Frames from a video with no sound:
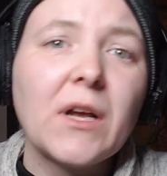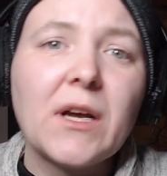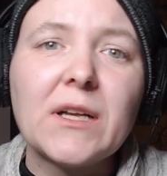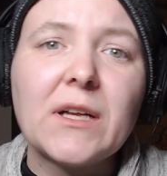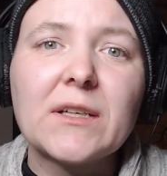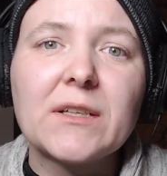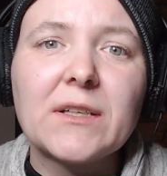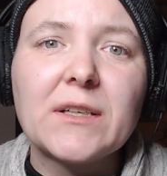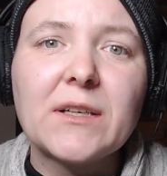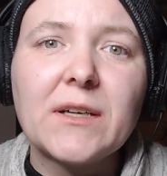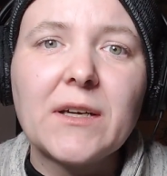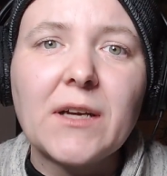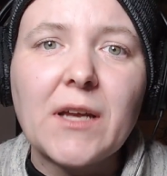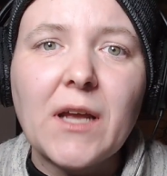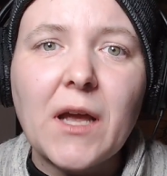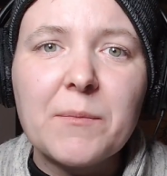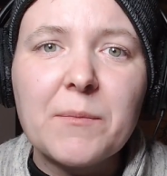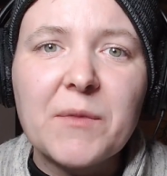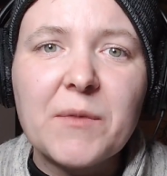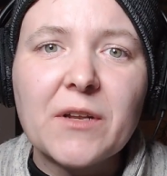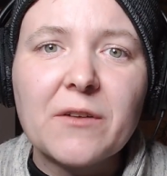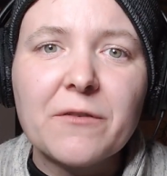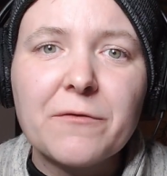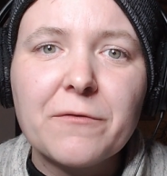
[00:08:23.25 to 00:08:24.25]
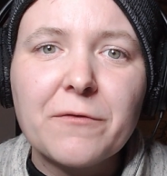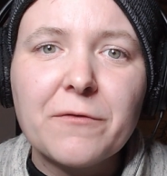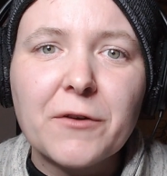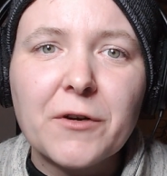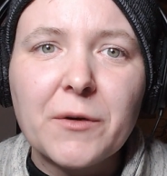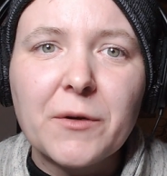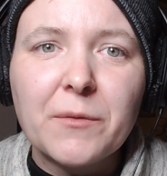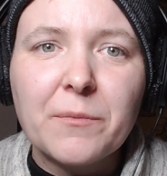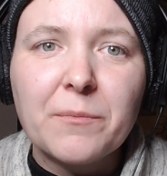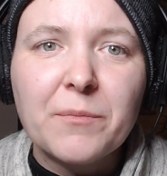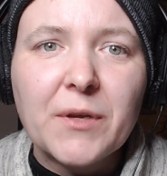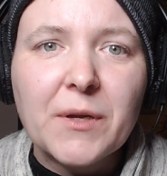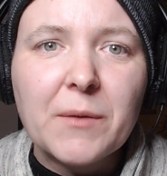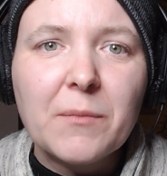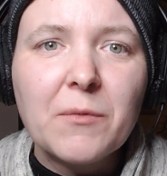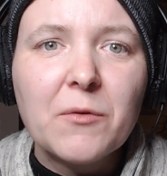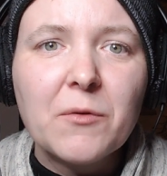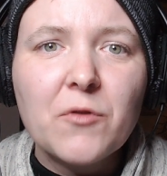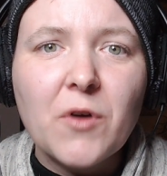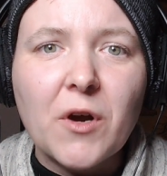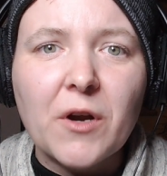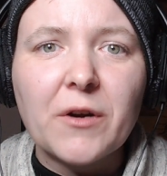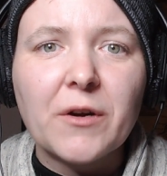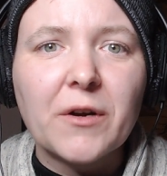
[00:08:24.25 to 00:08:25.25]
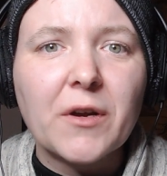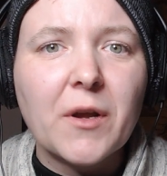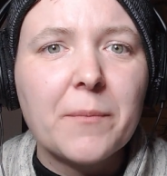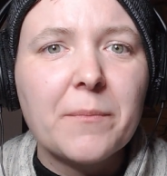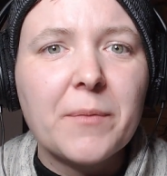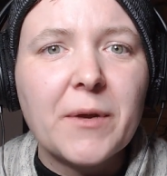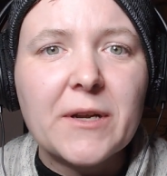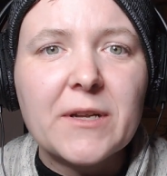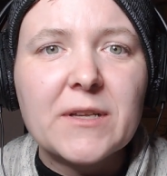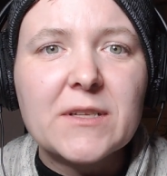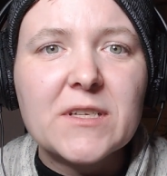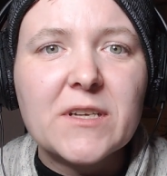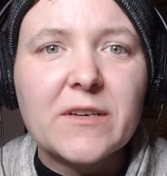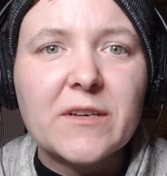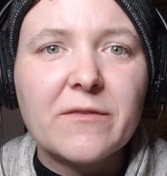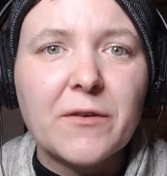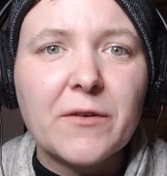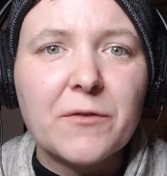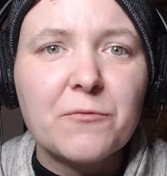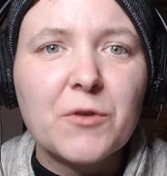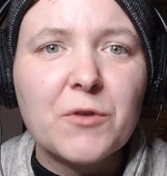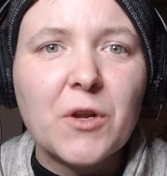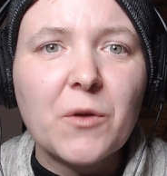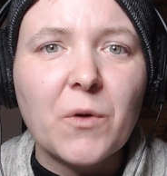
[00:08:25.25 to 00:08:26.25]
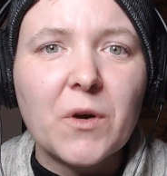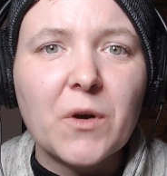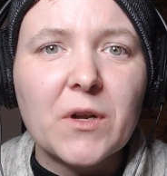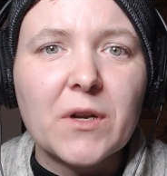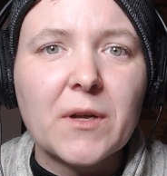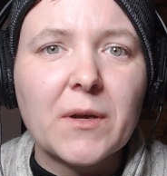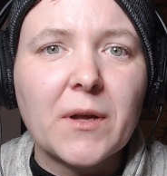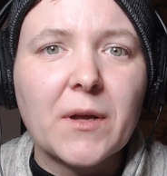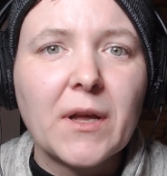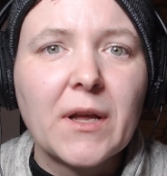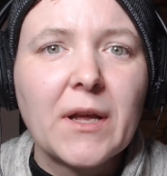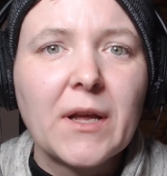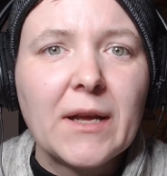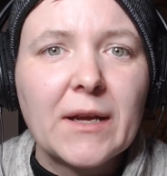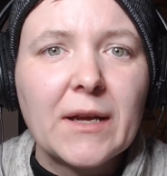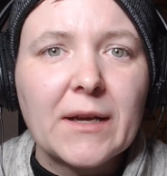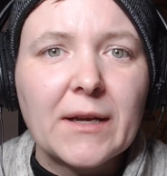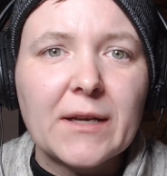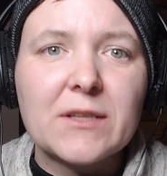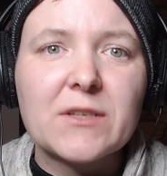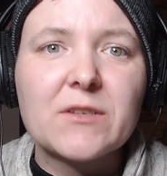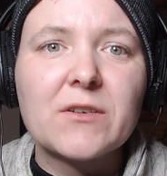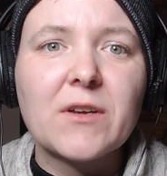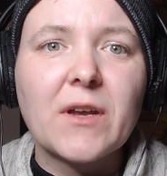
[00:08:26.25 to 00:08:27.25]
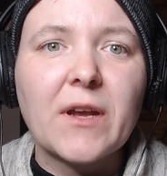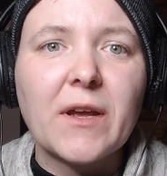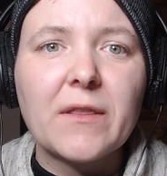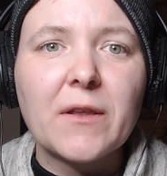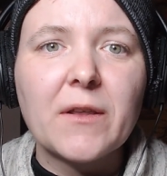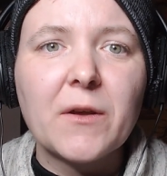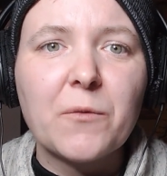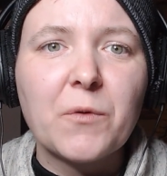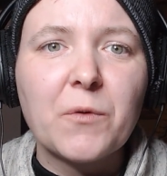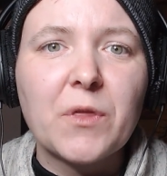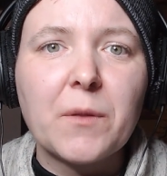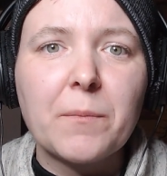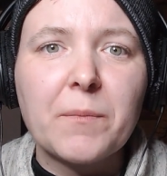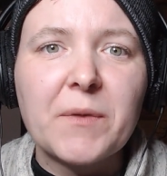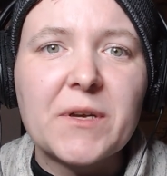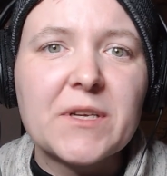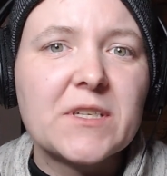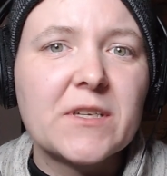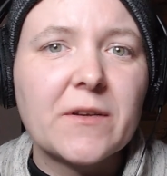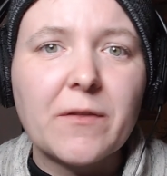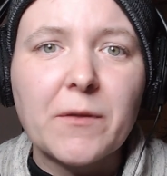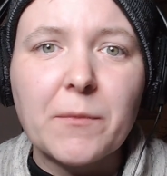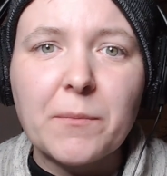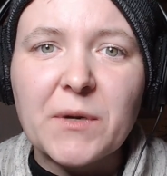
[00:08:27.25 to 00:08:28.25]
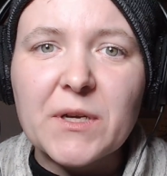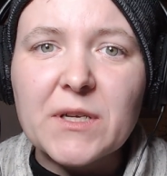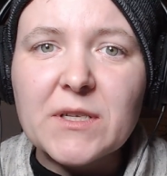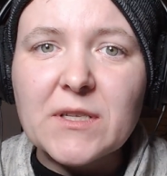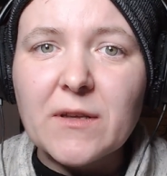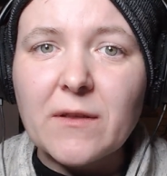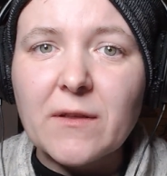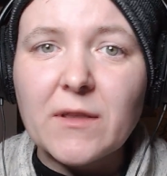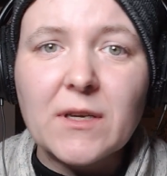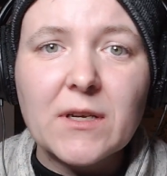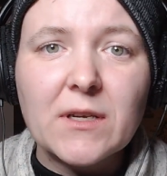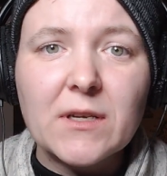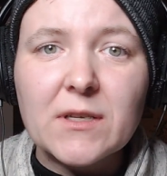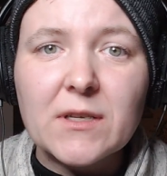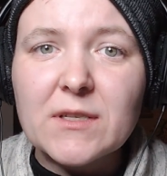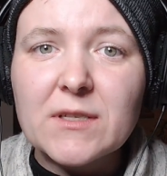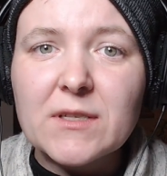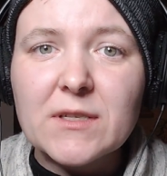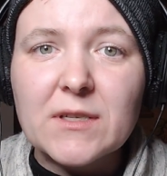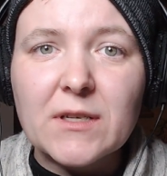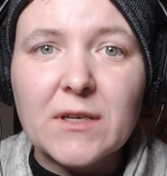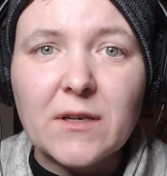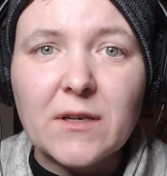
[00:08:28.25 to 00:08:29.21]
And for people who are competitive and really want to get together with the best of the best, I think it's